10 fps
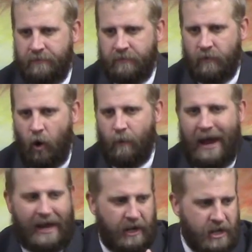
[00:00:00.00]
Or am
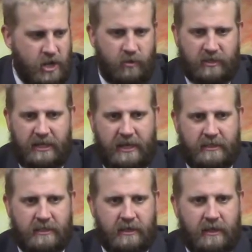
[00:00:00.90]
I going to use
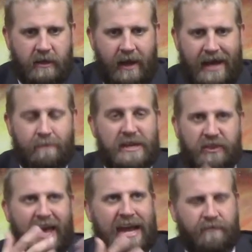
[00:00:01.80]
it and be
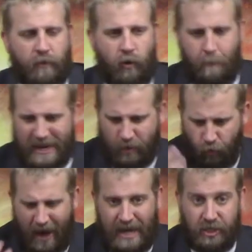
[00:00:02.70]
thankful and be
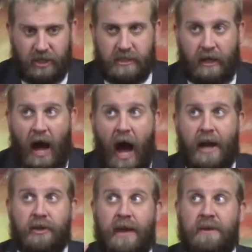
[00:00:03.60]
gracious?
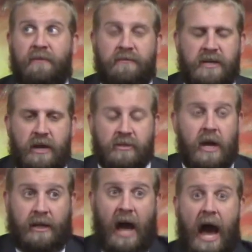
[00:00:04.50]
God, you gave me 15 years.
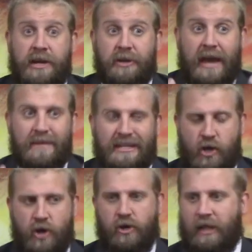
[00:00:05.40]
God, you gave me
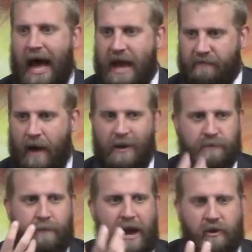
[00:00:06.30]
eternal life. How much
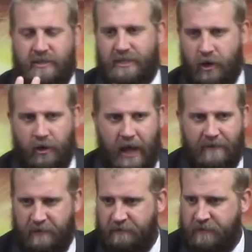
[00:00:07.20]
better is eternal life
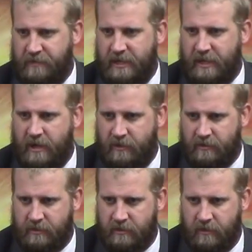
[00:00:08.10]
than 15
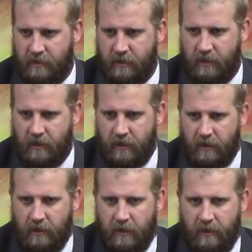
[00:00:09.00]
years?
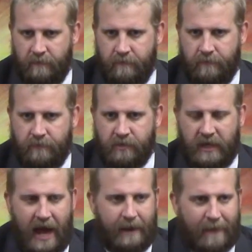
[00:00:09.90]
So
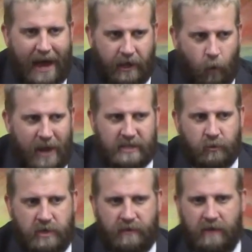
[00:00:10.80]
God, I'm not going to waste
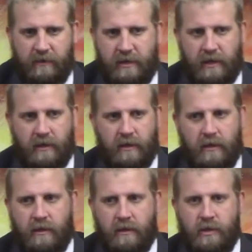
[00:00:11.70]
what you've given me.
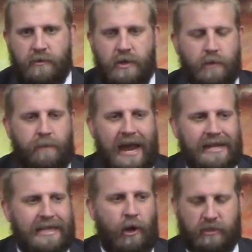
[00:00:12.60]
You, you
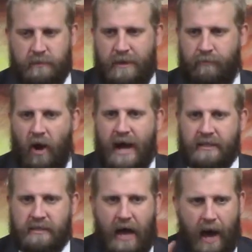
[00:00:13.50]
paid the ultimate
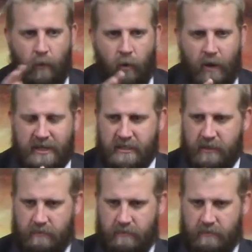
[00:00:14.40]
price. I won't waste it.